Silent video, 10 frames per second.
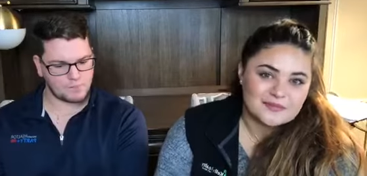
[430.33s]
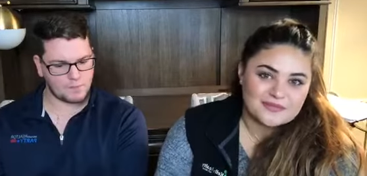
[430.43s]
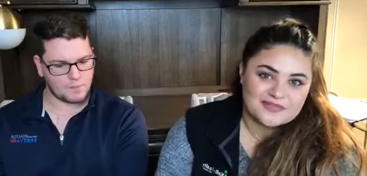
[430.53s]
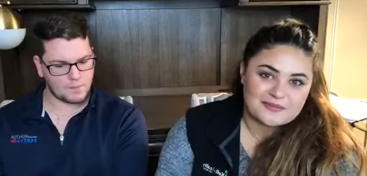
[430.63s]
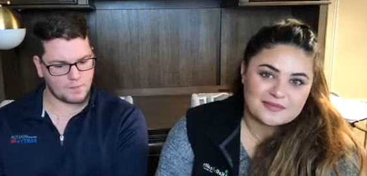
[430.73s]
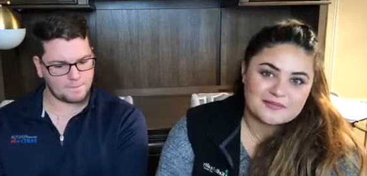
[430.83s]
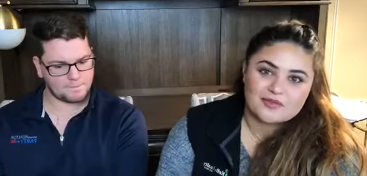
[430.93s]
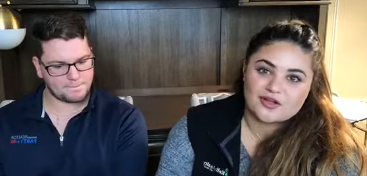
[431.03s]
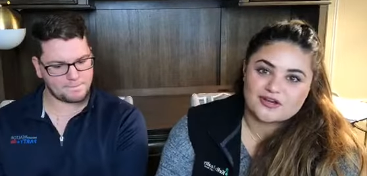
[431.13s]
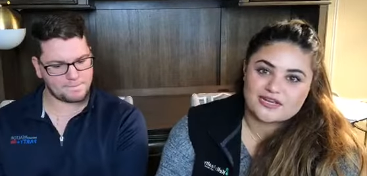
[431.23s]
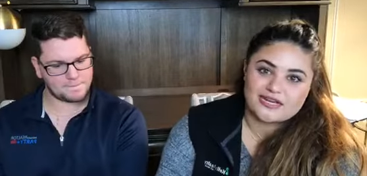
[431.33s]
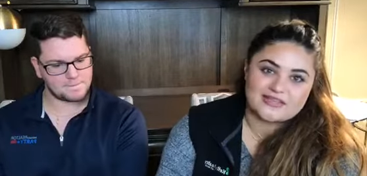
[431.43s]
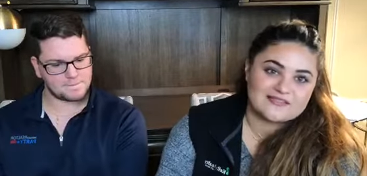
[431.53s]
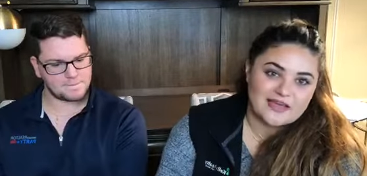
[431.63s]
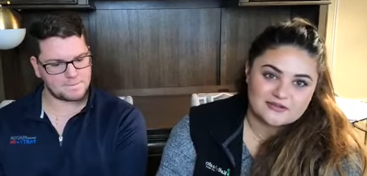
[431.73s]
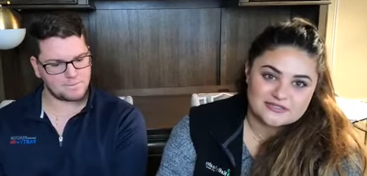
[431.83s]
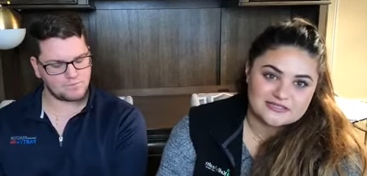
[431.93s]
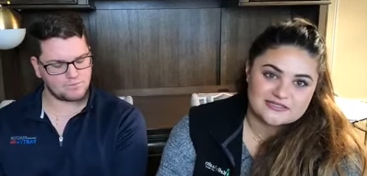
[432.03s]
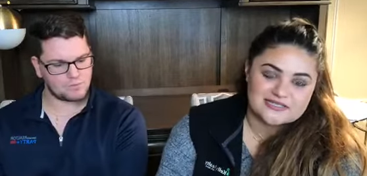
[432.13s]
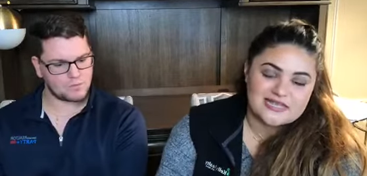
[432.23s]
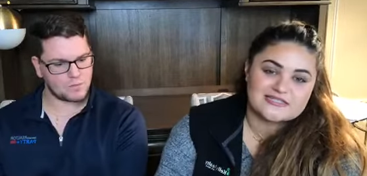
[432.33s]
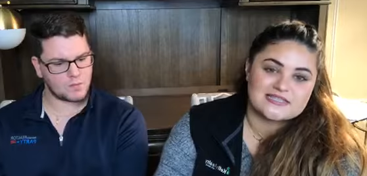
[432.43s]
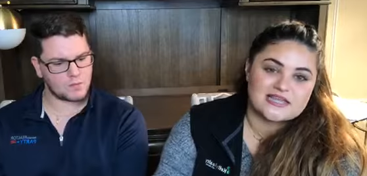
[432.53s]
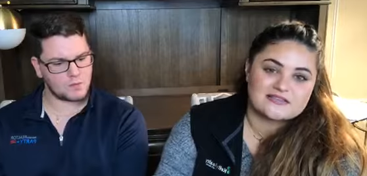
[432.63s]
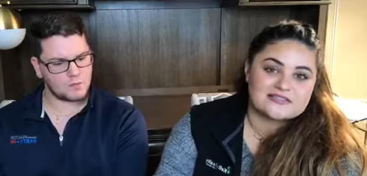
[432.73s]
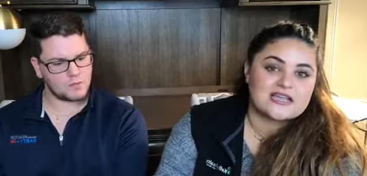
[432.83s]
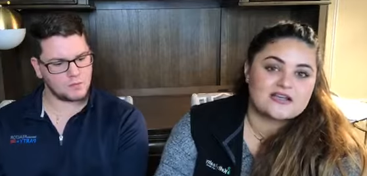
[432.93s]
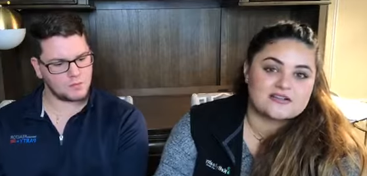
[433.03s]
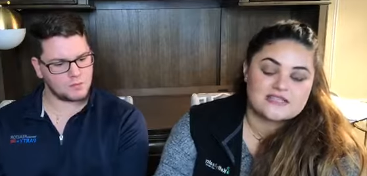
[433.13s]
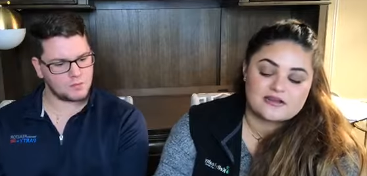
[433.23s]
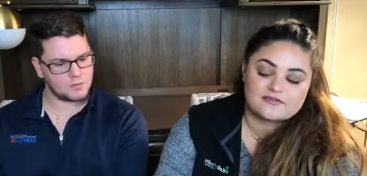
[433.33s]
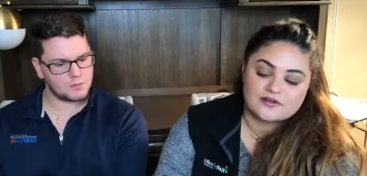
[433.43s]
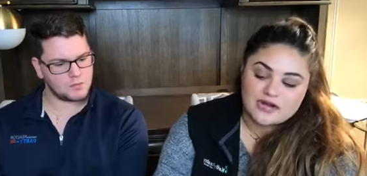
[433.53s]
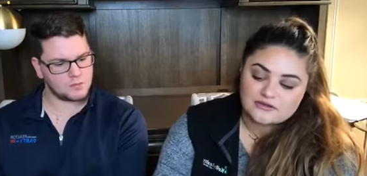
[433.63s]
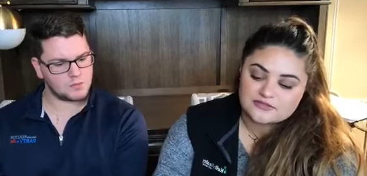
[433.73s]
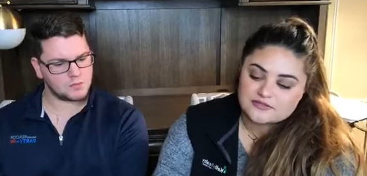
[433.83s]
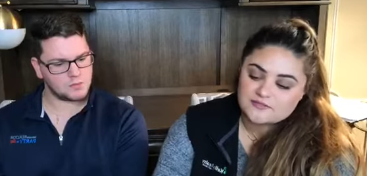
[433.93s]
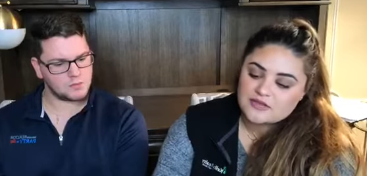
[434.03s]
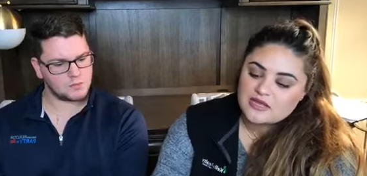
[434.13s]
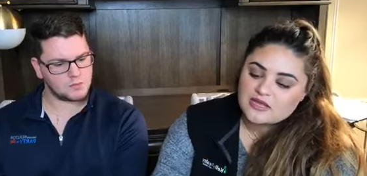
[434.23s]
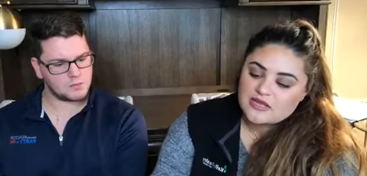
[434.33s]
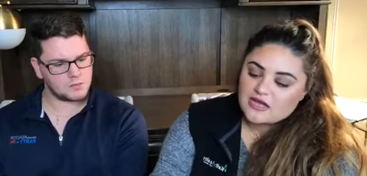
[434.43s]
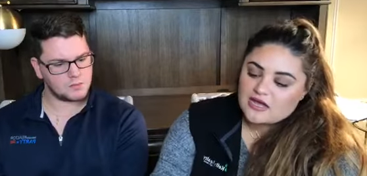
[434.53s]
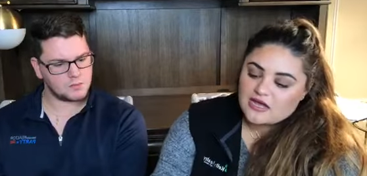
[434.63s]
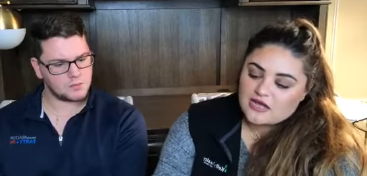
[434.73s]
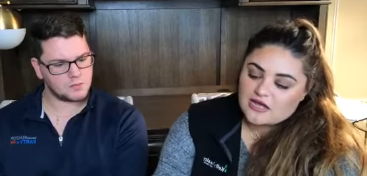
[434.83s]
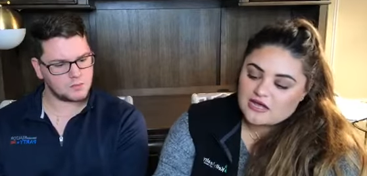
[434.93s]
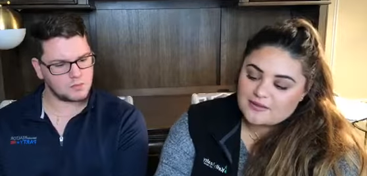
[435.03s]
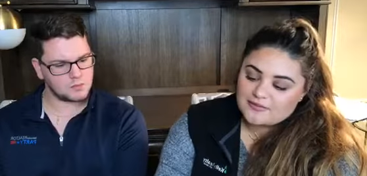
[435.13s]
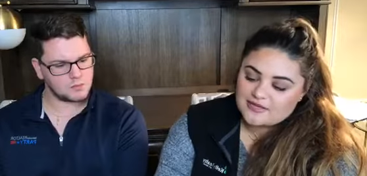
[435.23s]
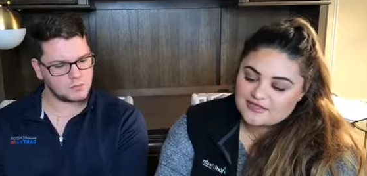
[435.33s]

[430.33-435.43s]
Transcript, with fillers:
Speaker 1: something that people are getting thousands, tens of thousand dollars out of their house. Um,